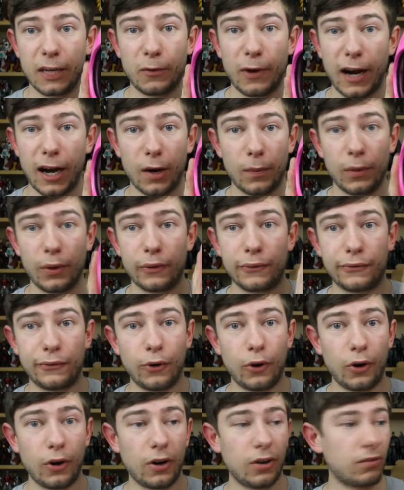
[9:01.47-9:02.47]
wearable
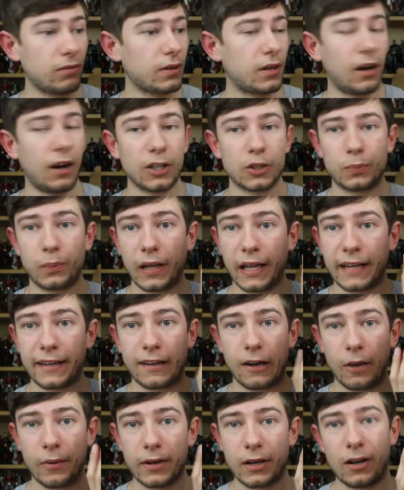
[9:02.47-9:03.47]
for cosplay,
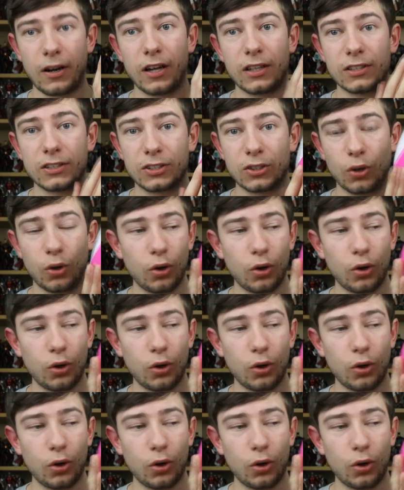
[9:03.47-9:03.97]
Comic Cons,